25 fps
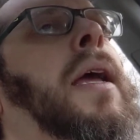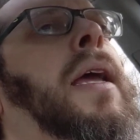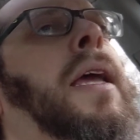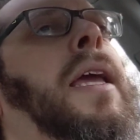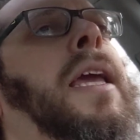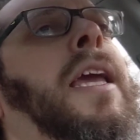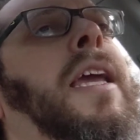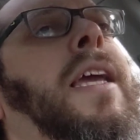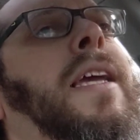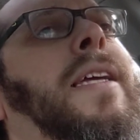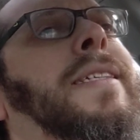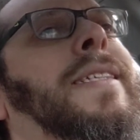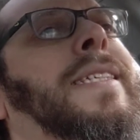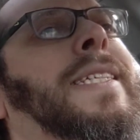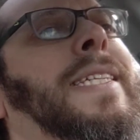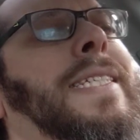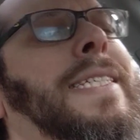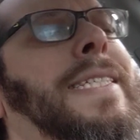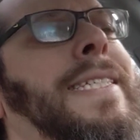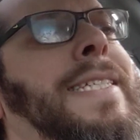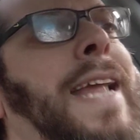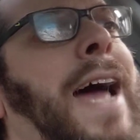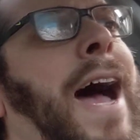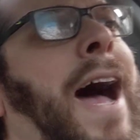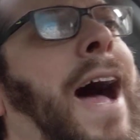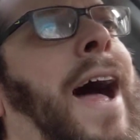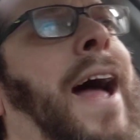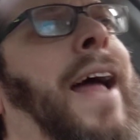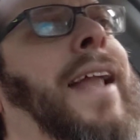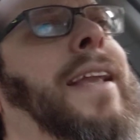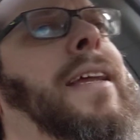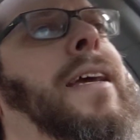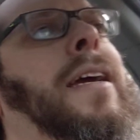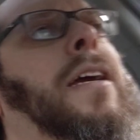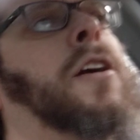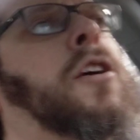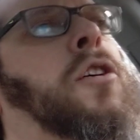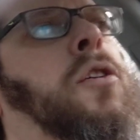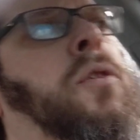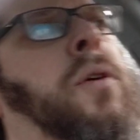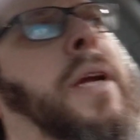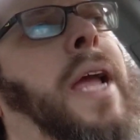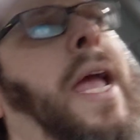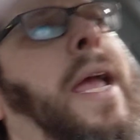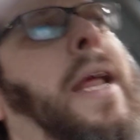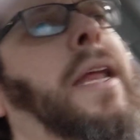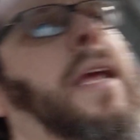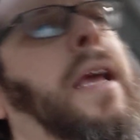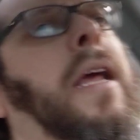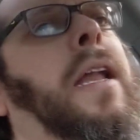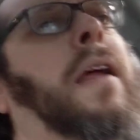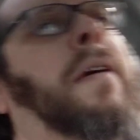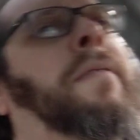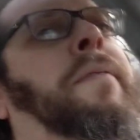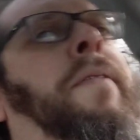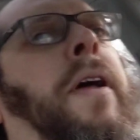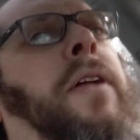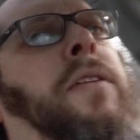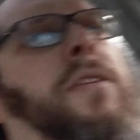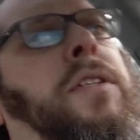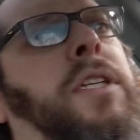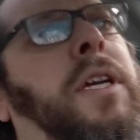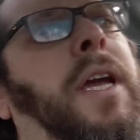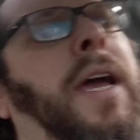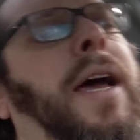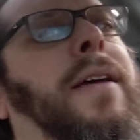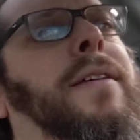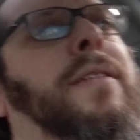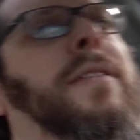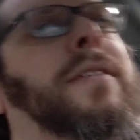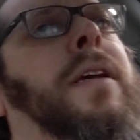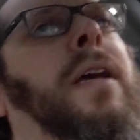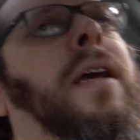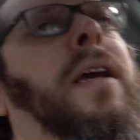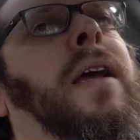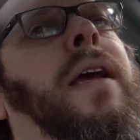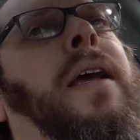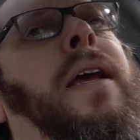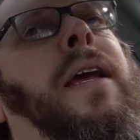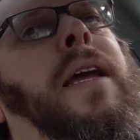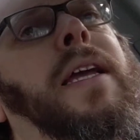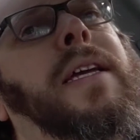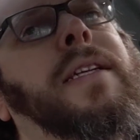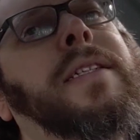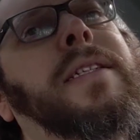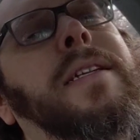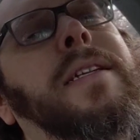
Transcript: He is not creating an FLGS. He's